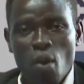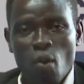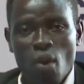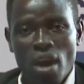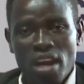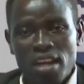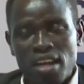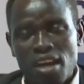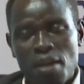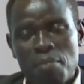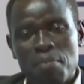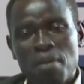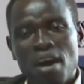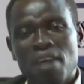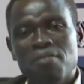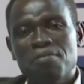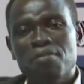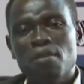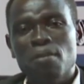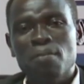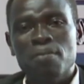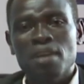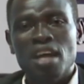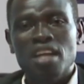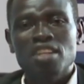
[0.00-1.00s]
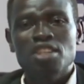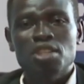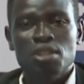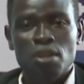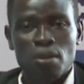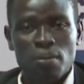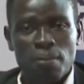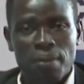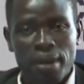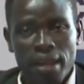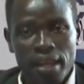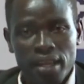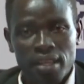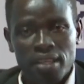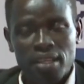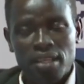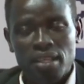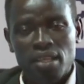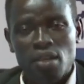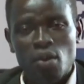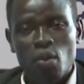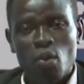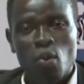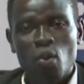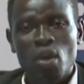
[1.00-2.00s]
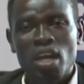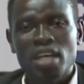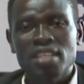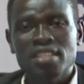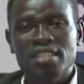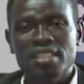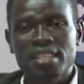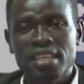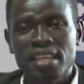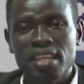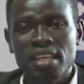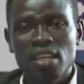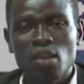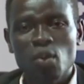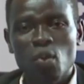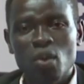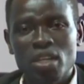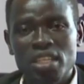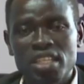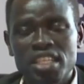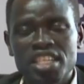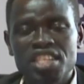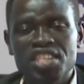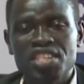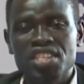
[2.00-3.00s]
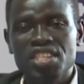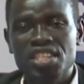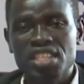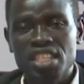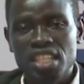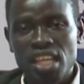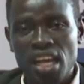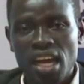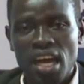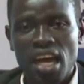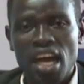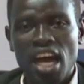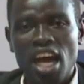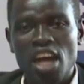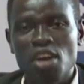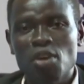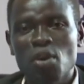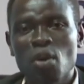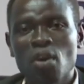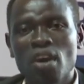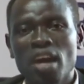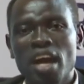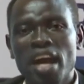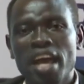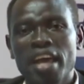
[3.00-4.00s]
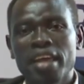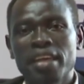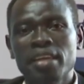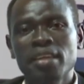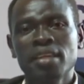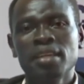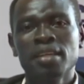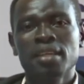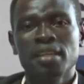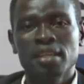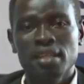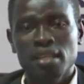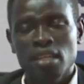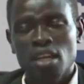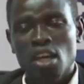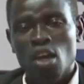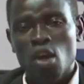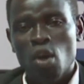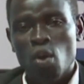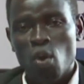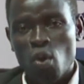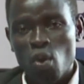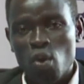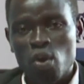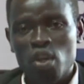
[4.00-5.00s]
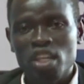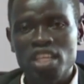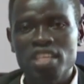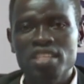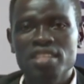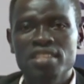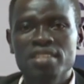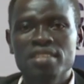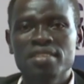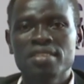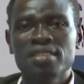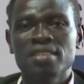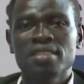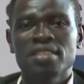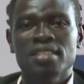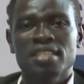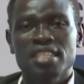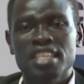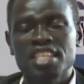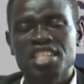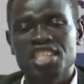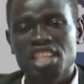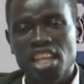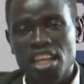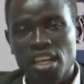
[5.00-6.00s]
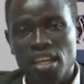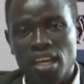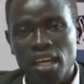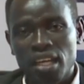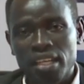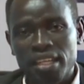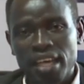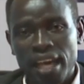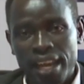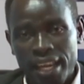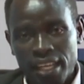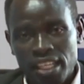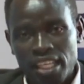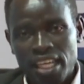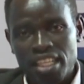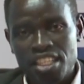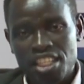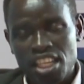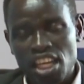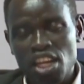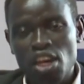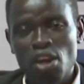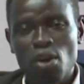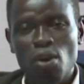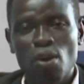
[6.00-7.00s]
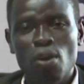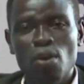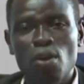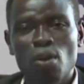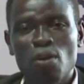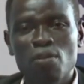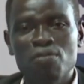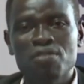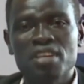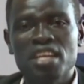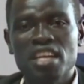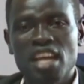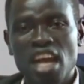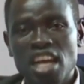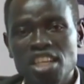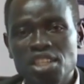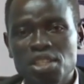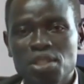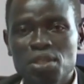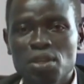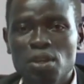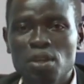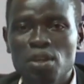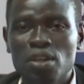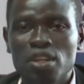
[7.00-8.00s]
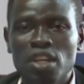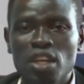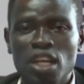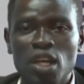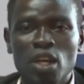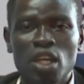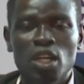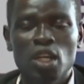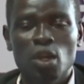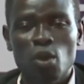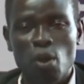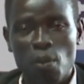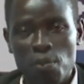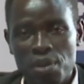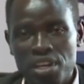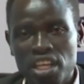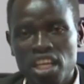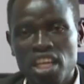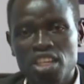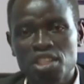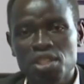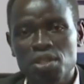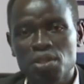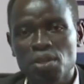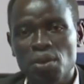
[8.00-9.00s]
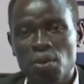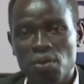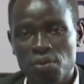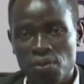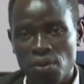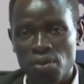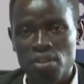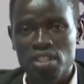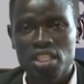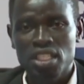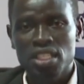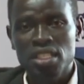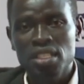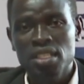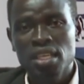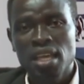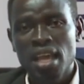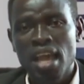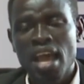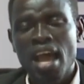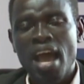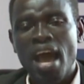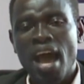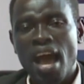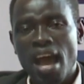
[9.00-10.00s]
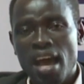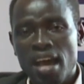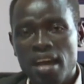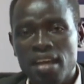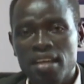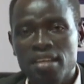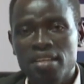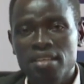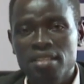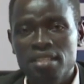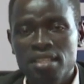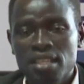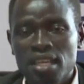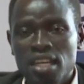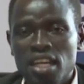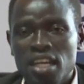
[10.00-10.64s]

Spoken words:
welcome back from that short break. We are still with Engineer Adok, who is the Director General of the National Communication Authority, and